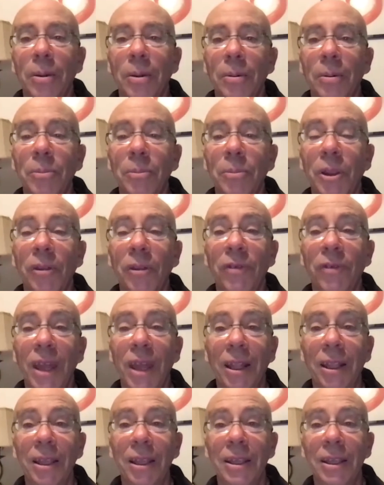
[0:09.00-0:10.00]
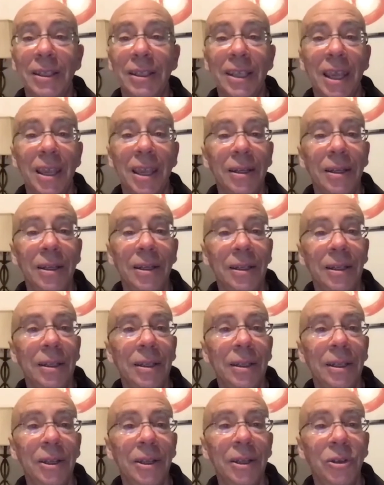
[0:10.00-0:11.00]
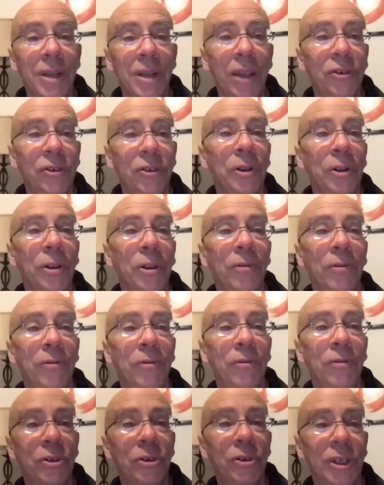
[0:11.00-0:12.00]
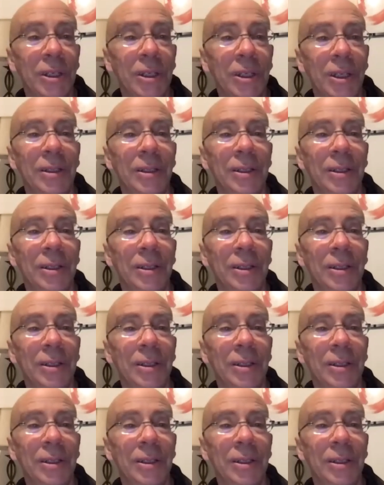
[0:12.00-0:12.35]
Mill Valley Zen International version.